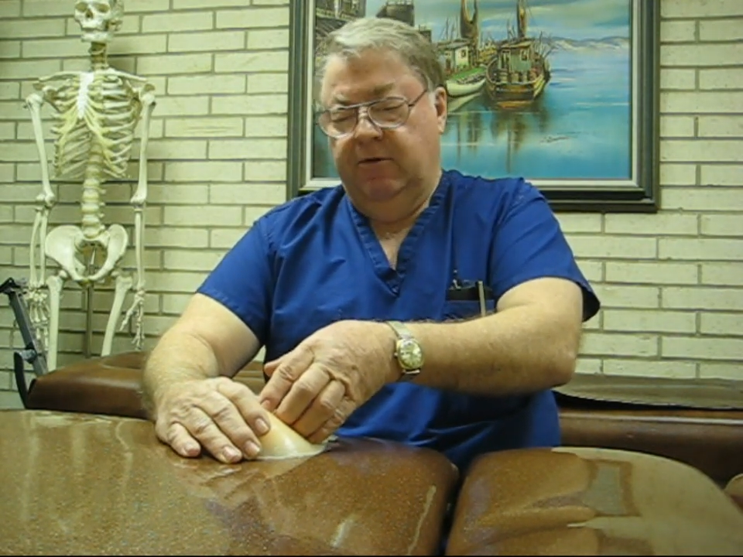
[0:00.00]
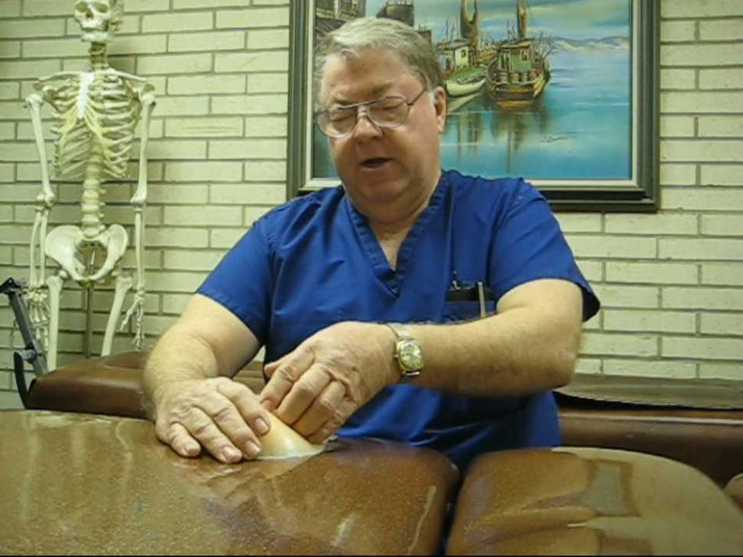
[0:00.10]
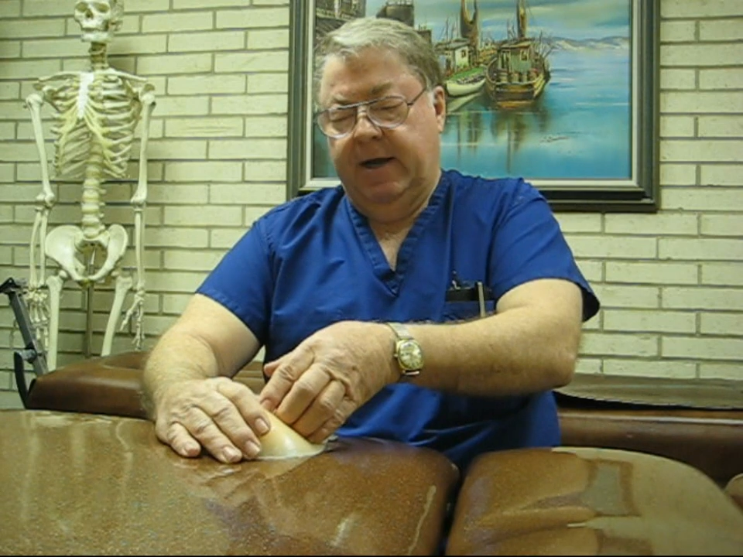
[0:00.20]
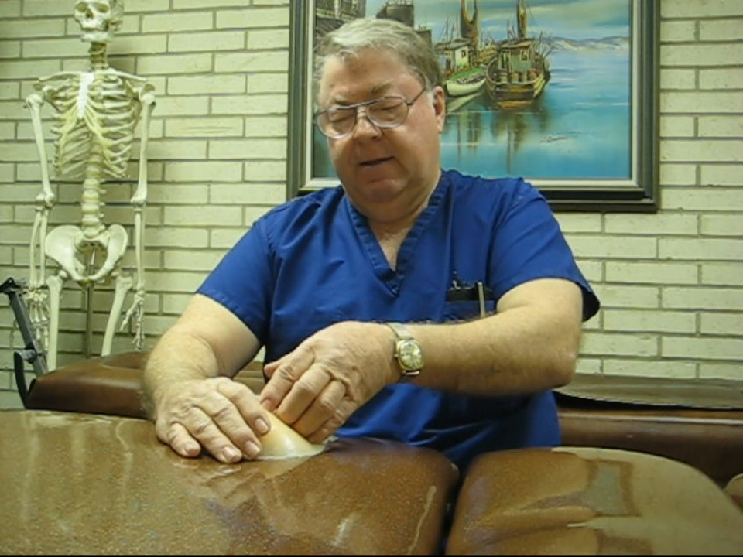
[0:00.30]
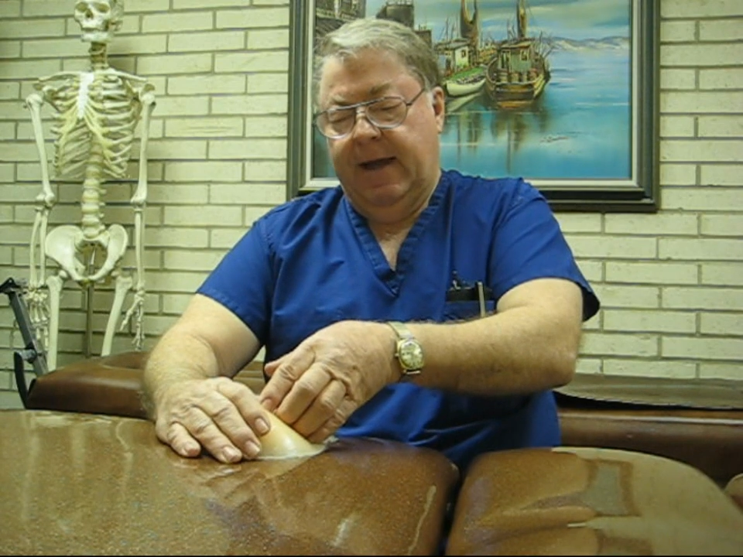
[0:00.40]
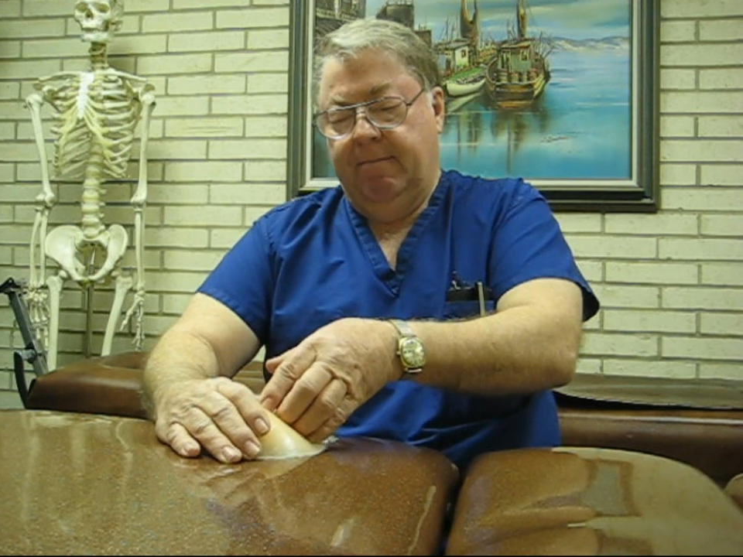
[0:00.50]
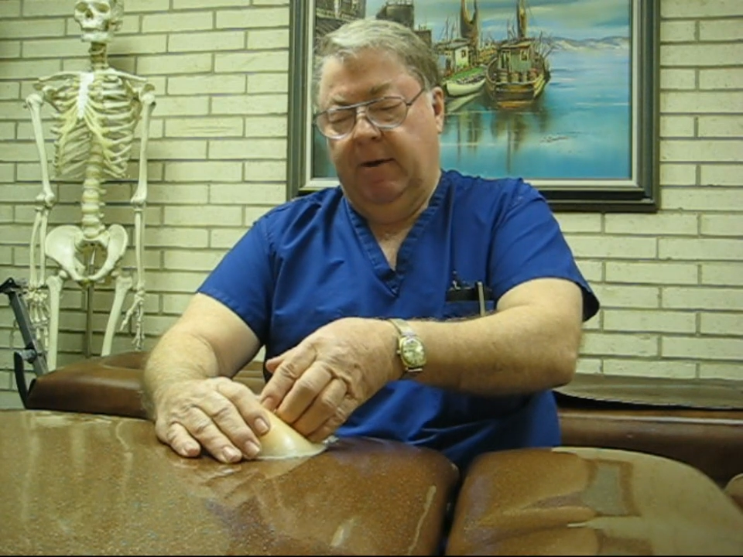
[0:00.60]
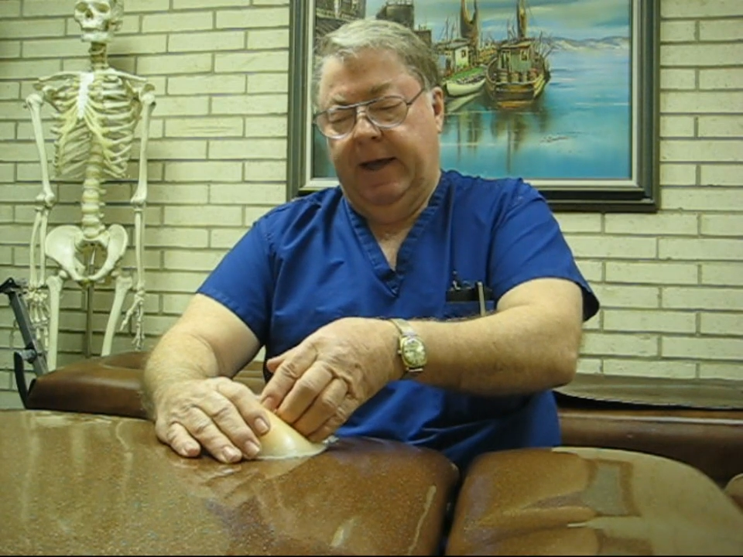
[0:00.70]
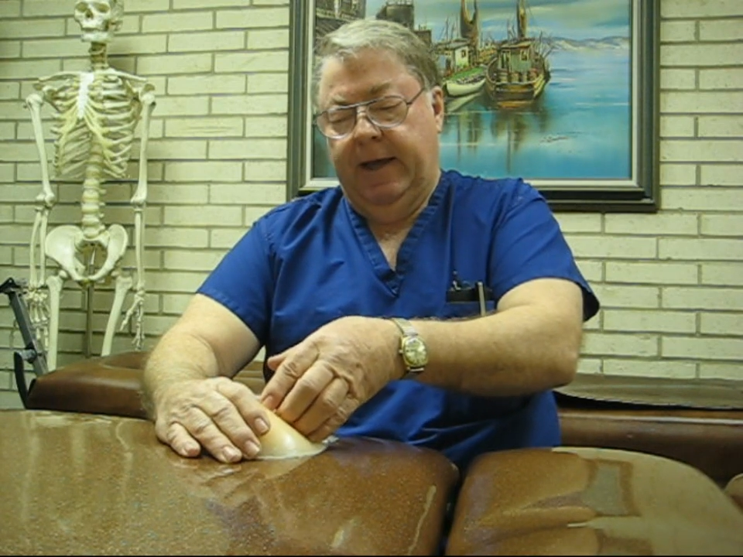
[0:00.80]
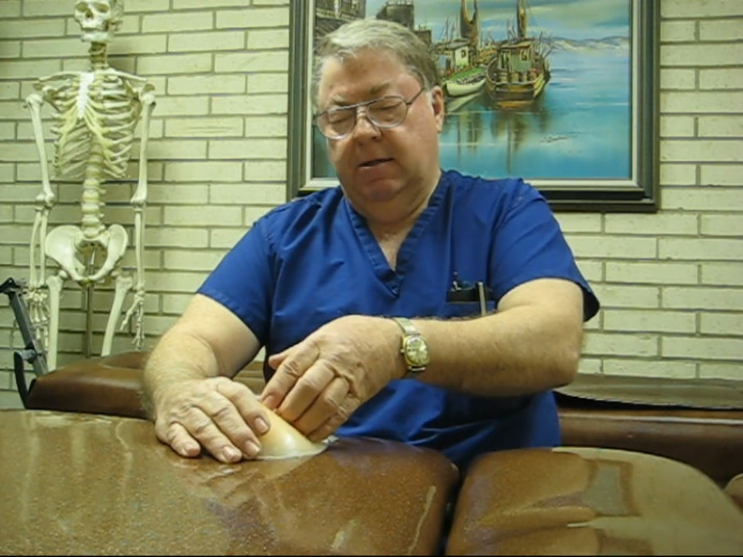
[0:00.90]
checked that
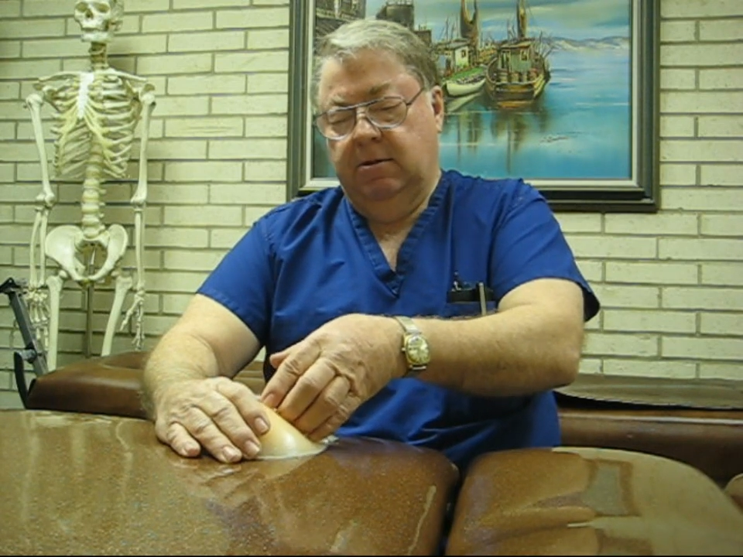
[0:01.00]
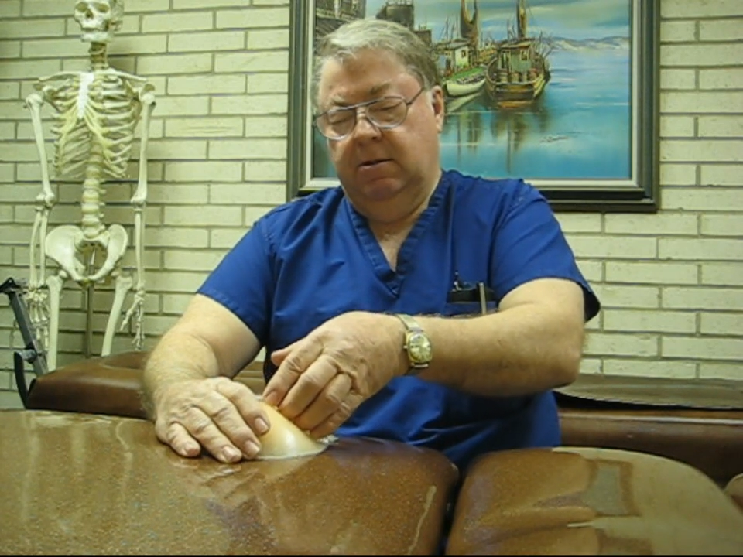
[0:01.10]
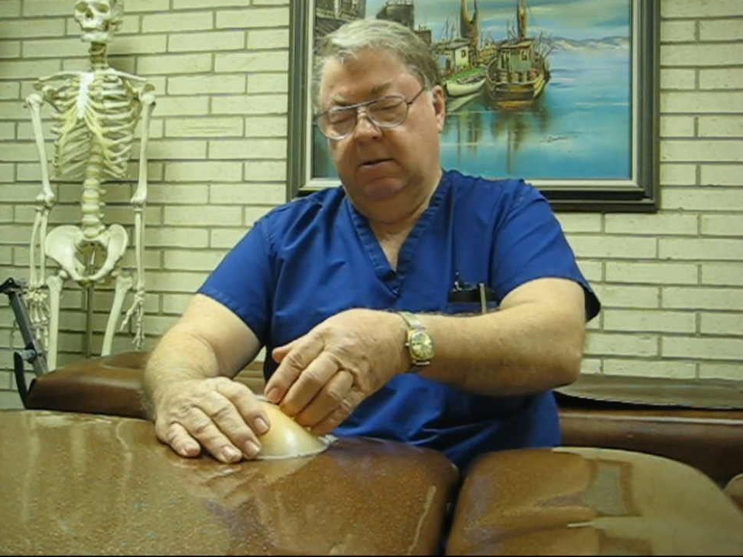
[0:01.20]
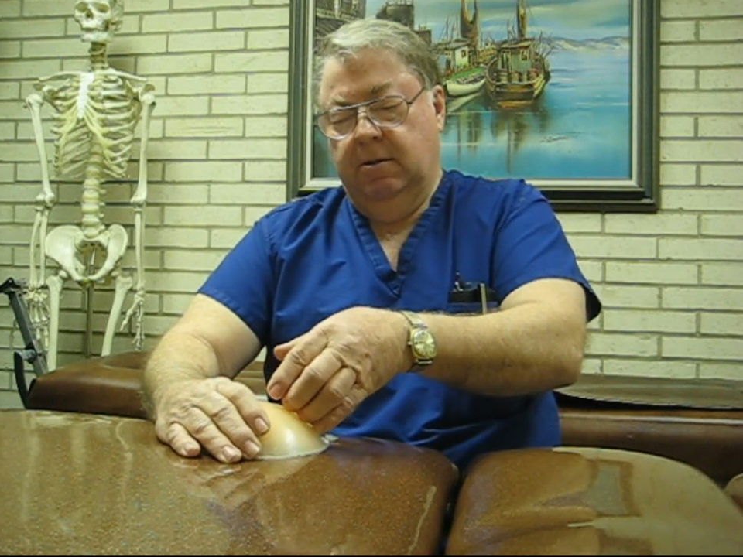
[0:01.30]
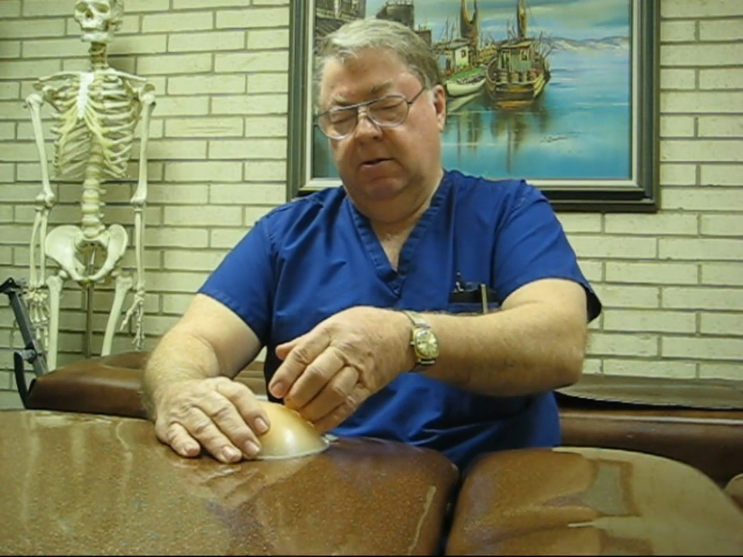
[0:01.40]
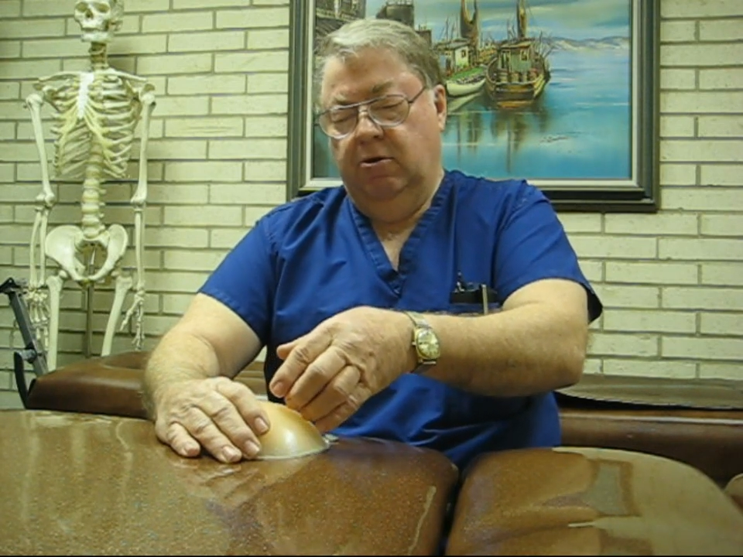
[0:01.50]
place,